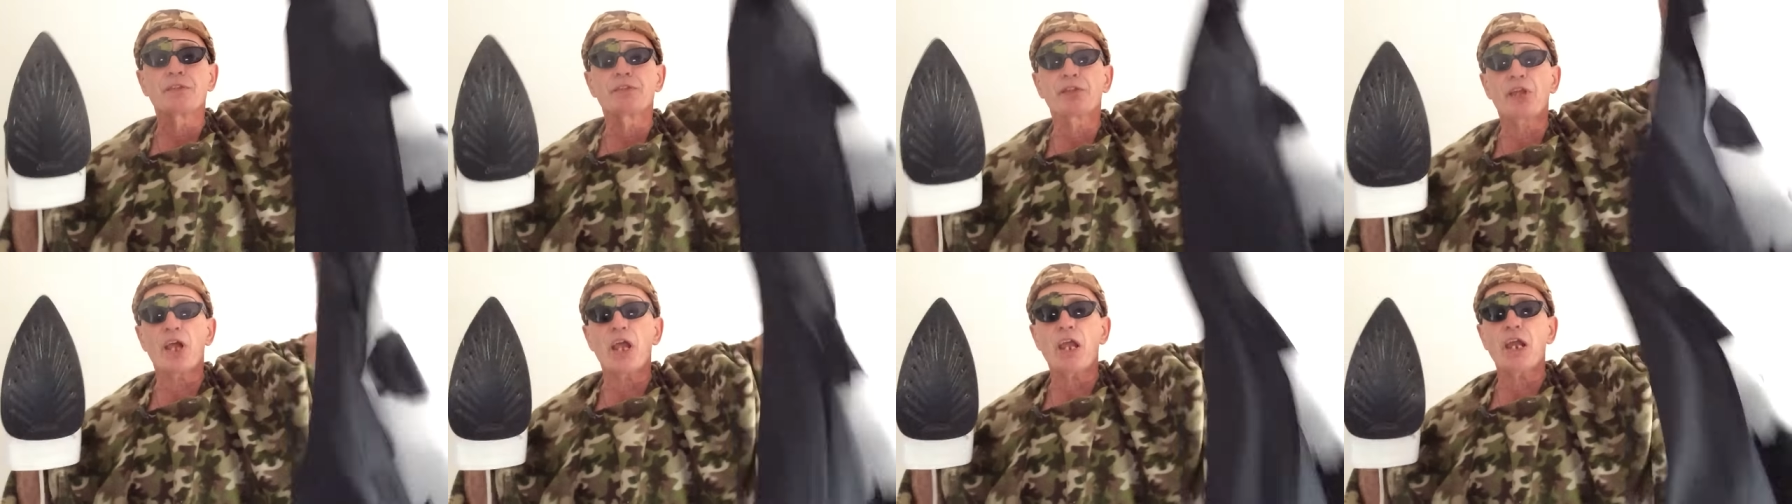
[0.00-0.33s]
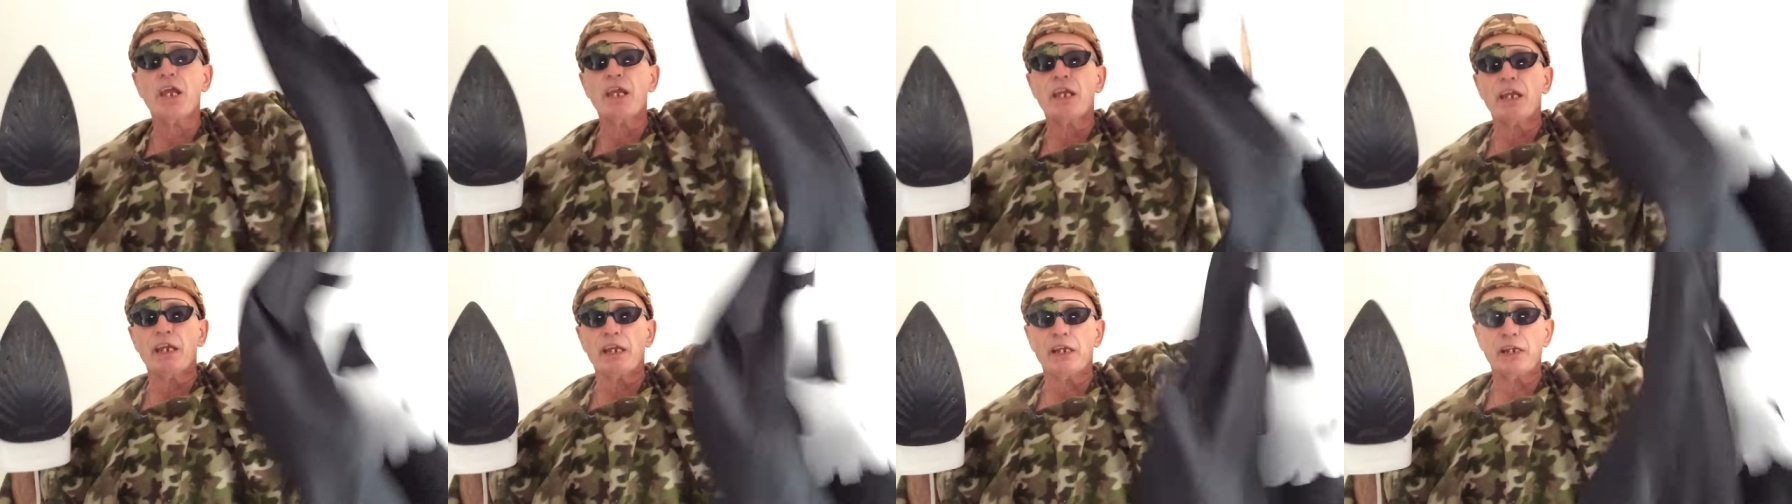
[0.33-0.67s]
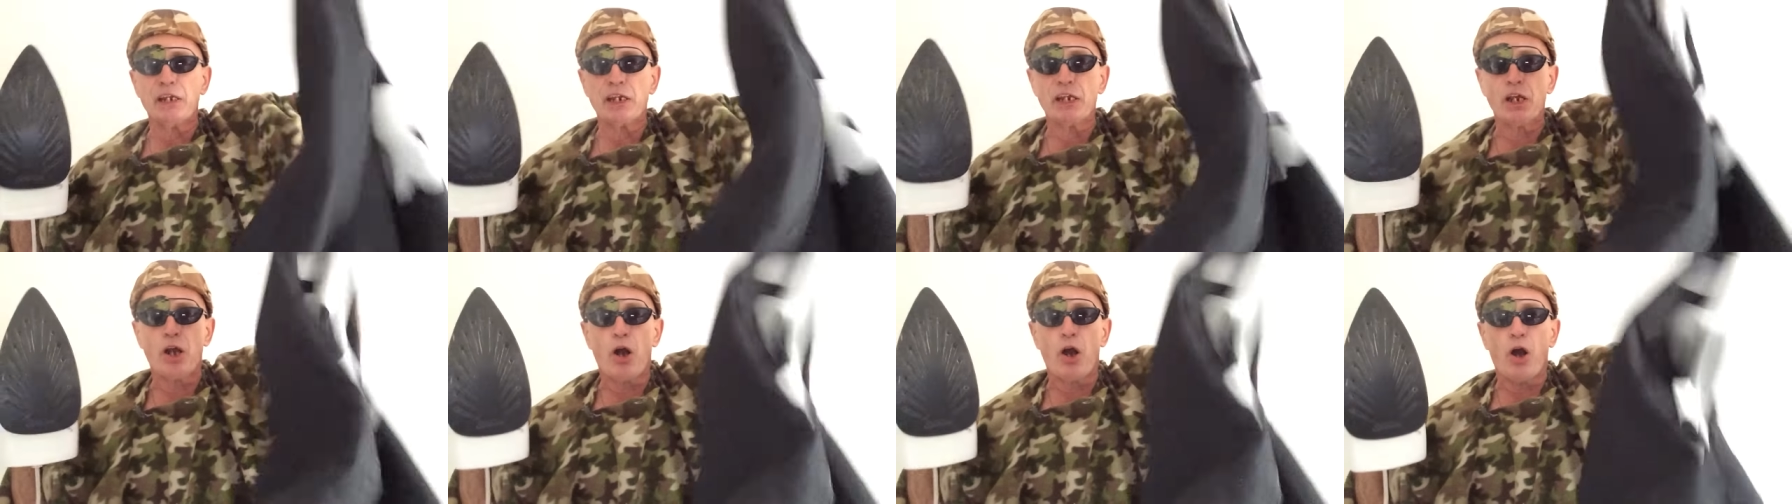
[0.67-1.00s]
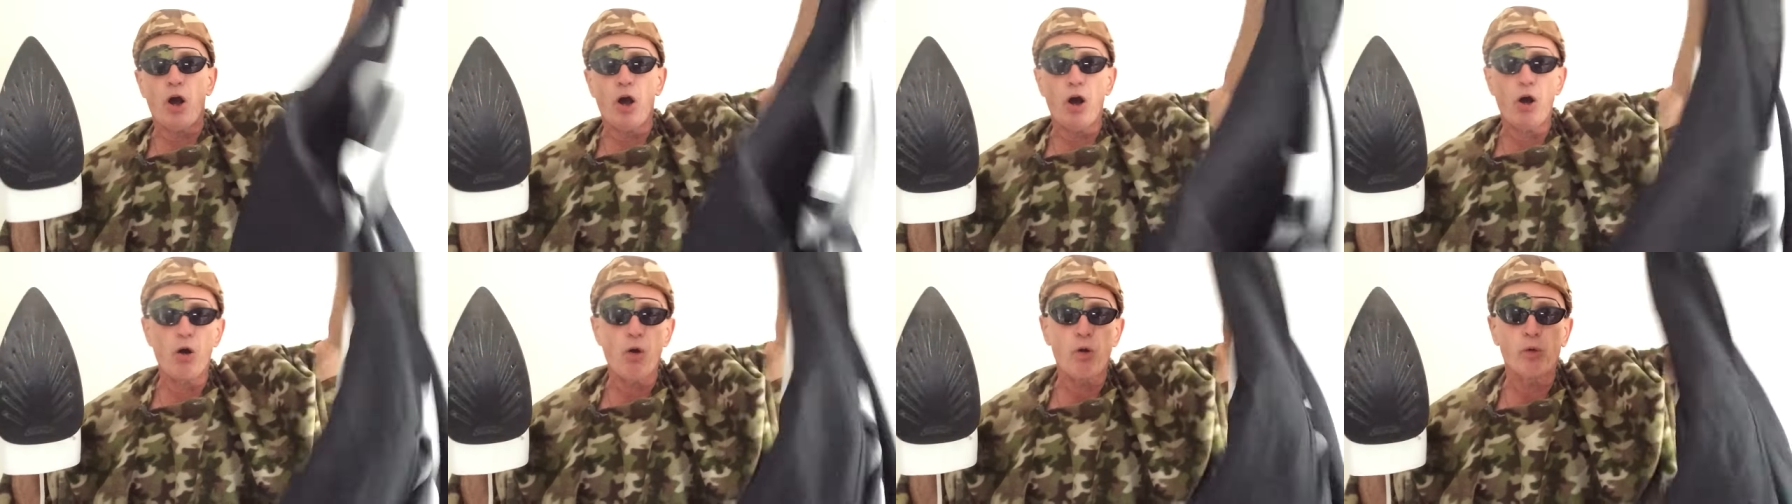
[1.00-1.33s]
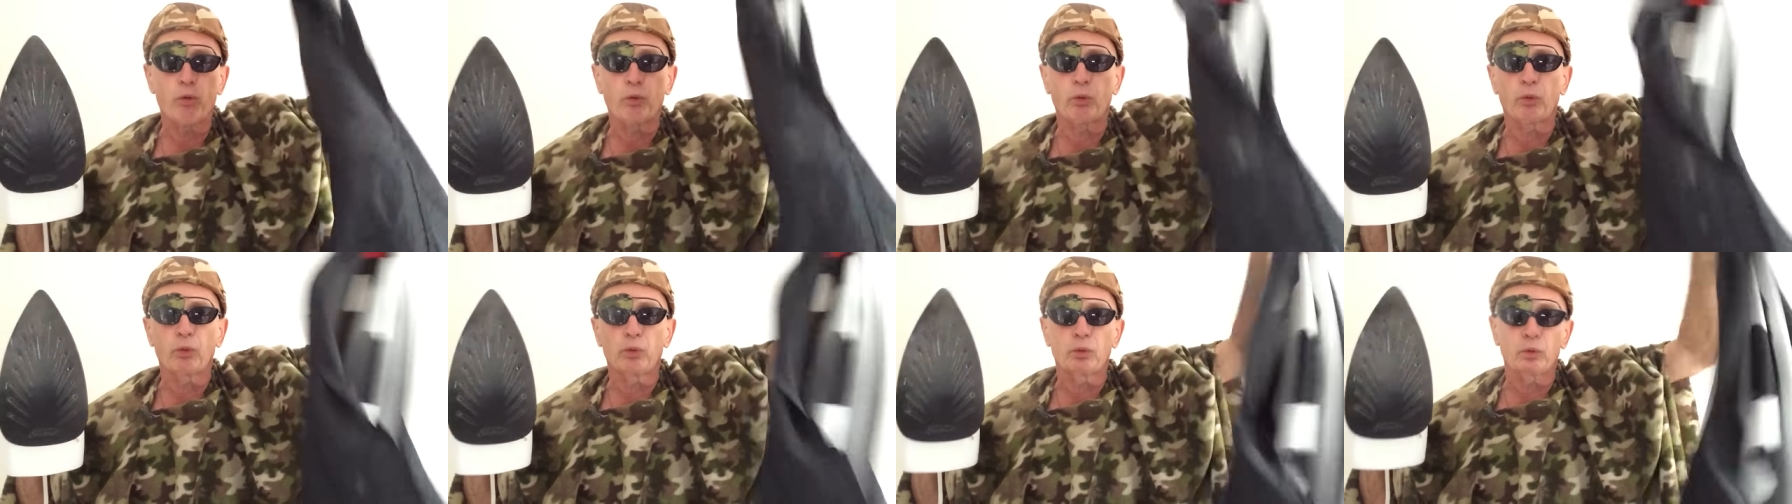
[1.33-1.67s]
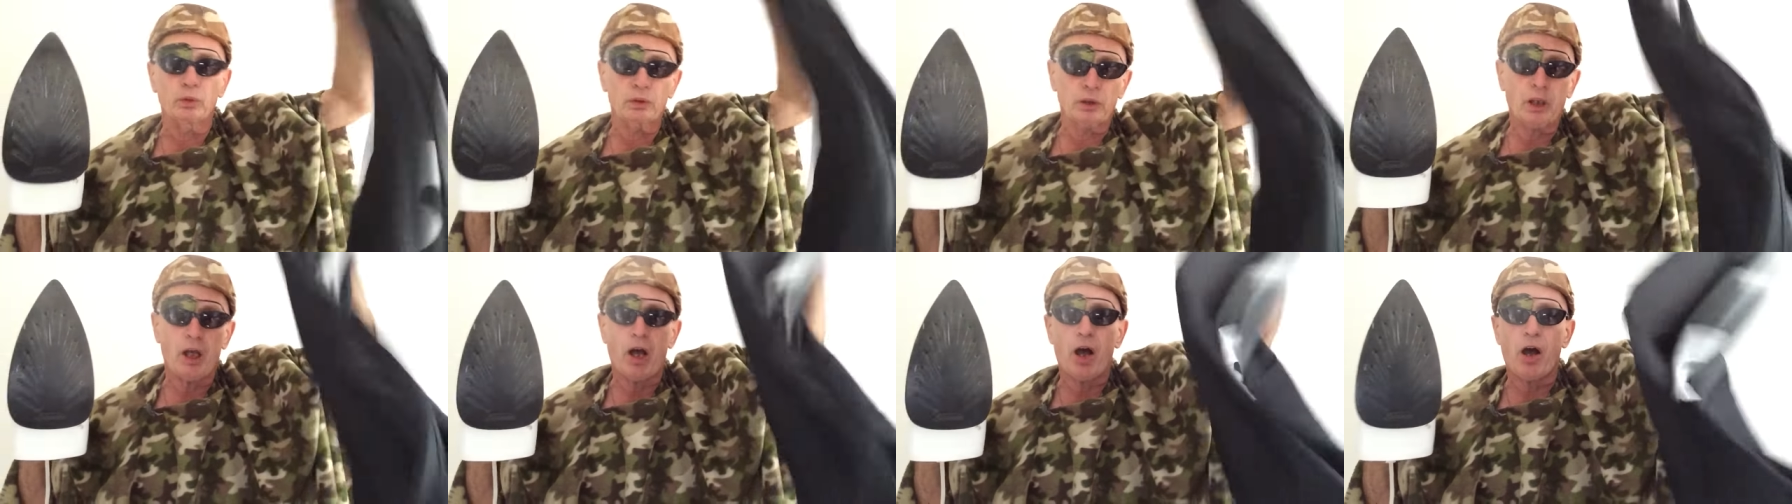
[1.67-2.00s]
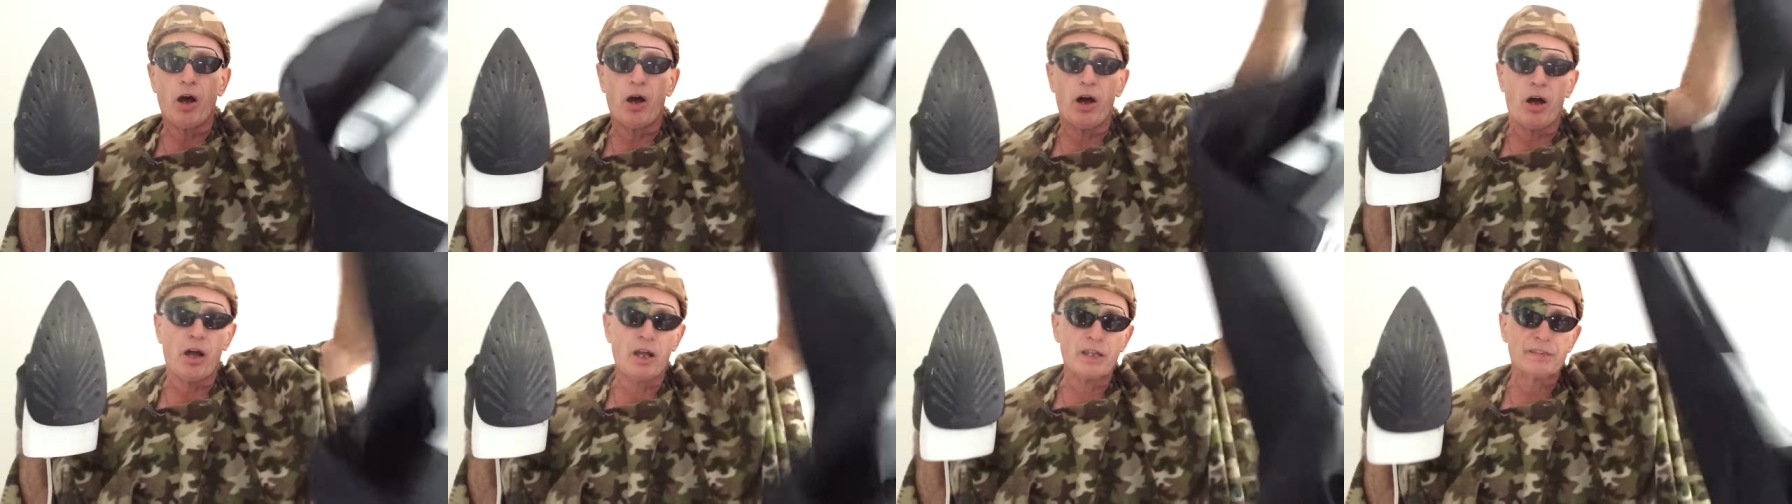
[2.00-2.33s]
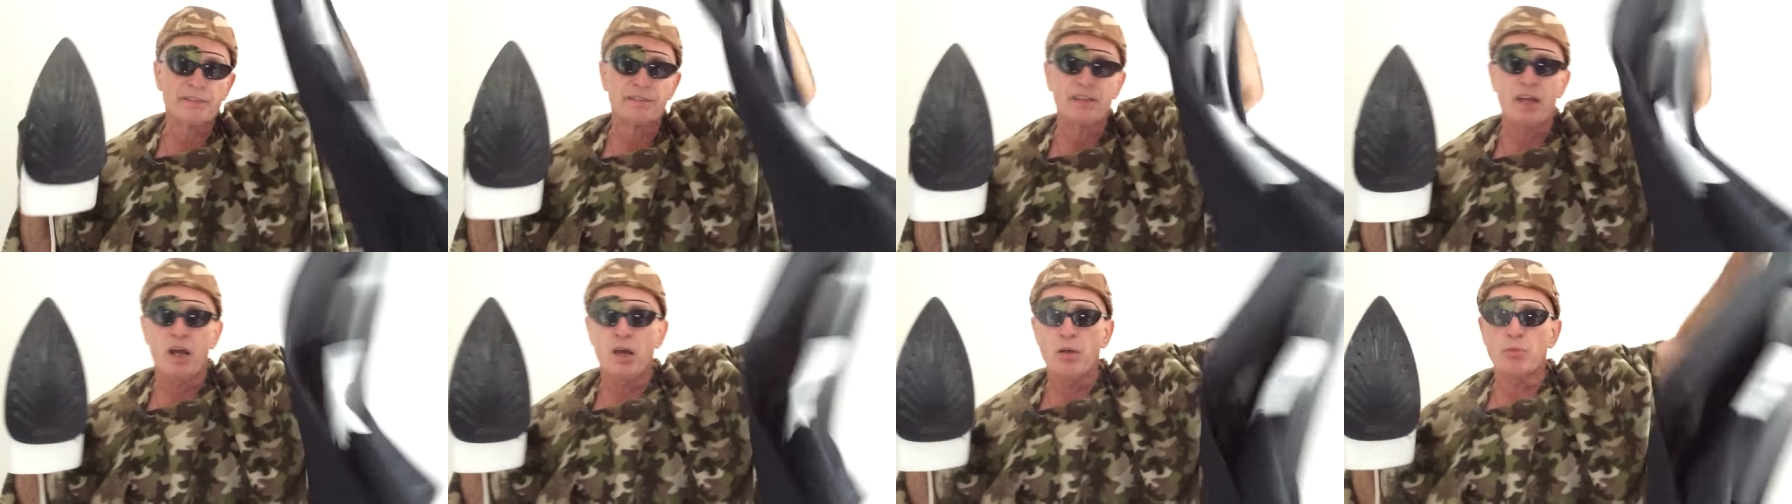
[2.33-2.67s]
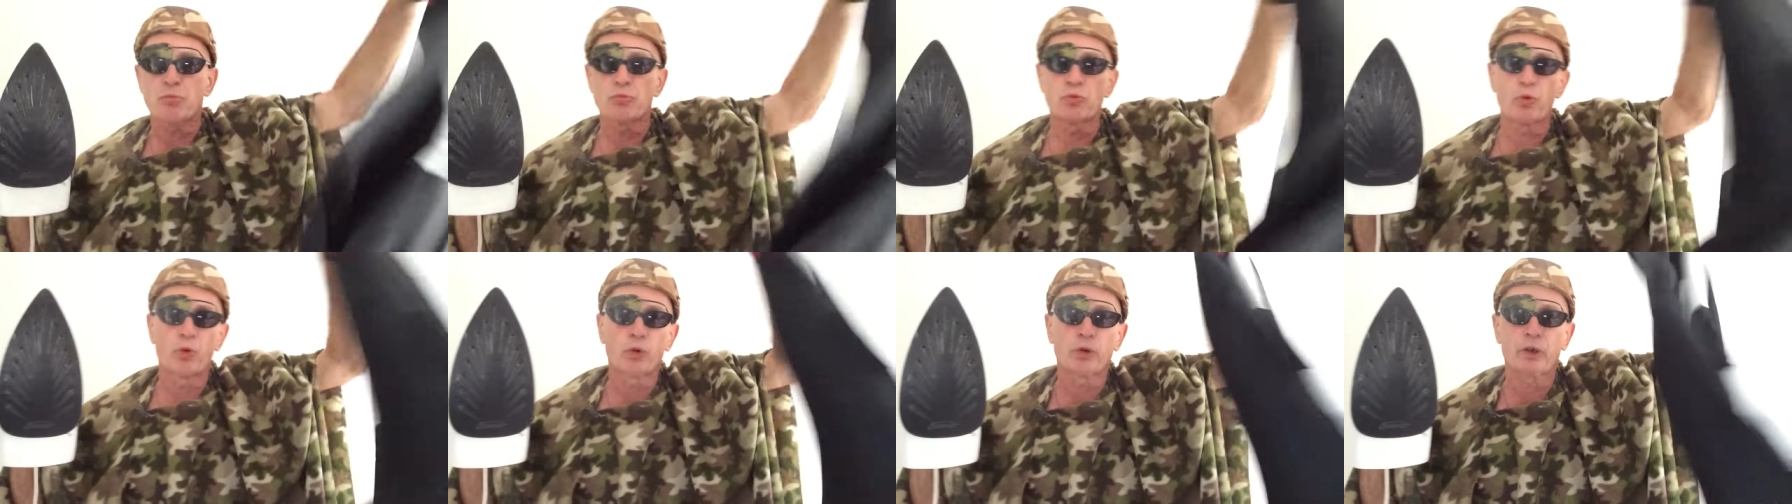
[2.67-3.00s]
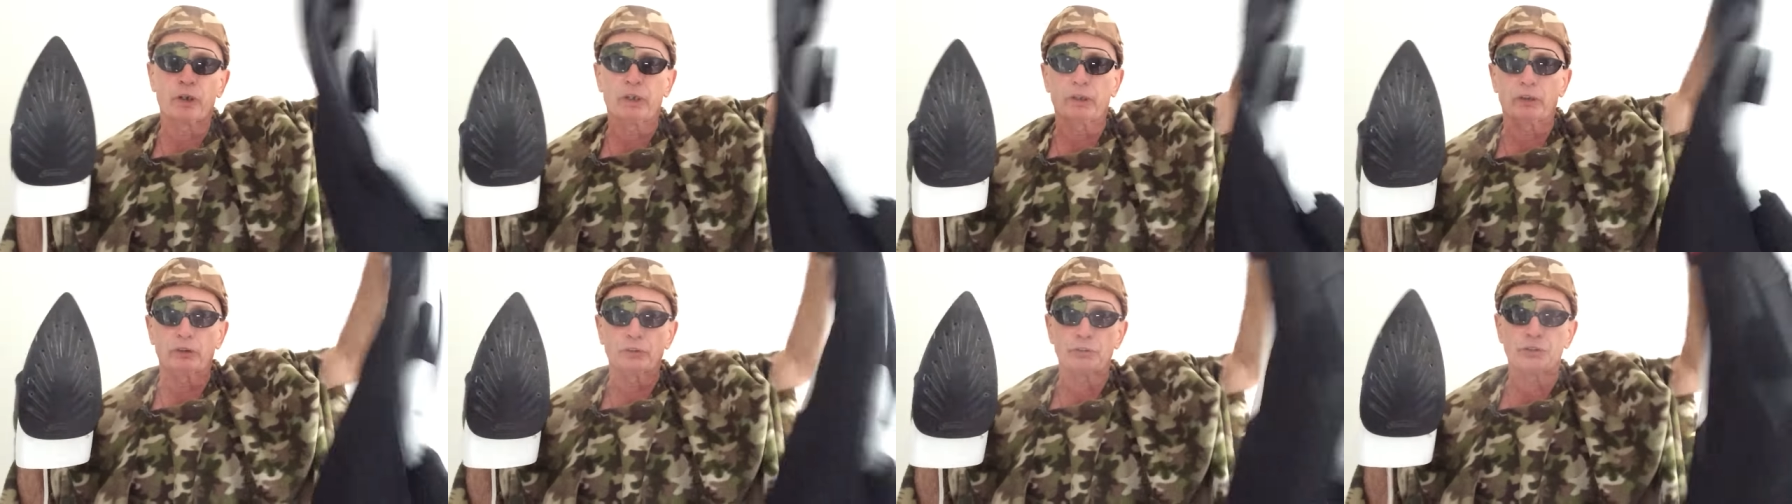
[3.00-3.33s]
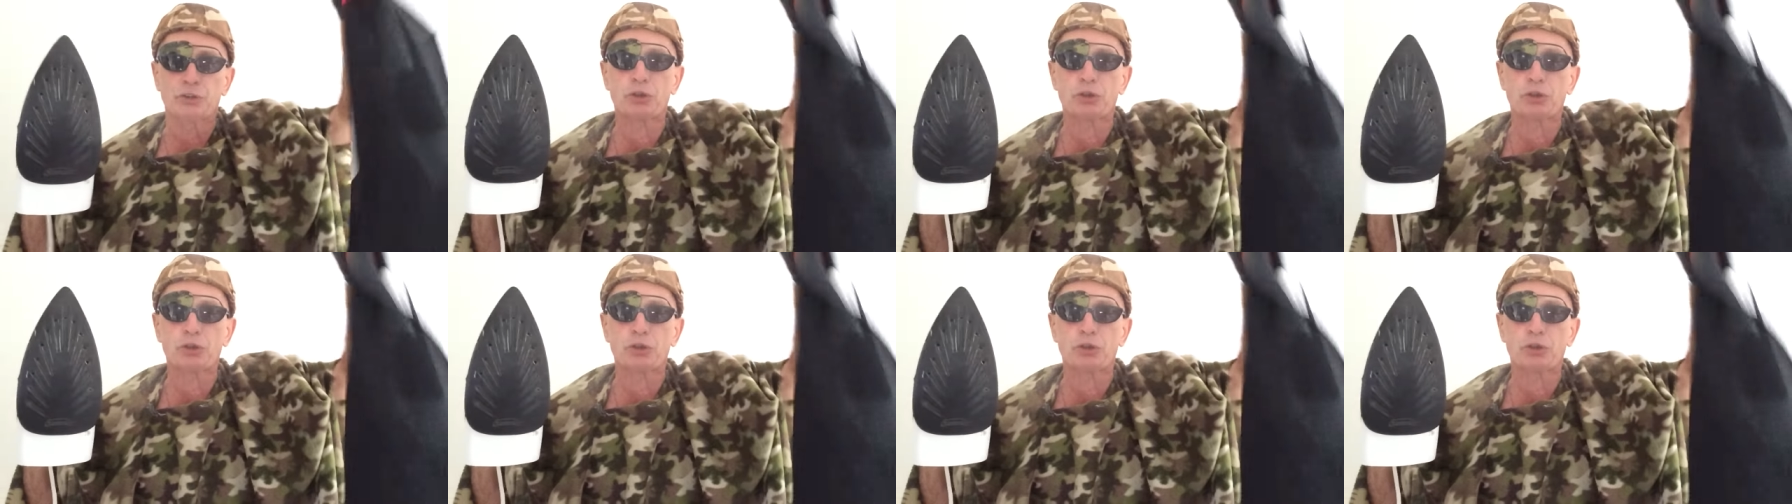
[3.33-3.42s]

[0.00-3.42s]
The whole awesome world.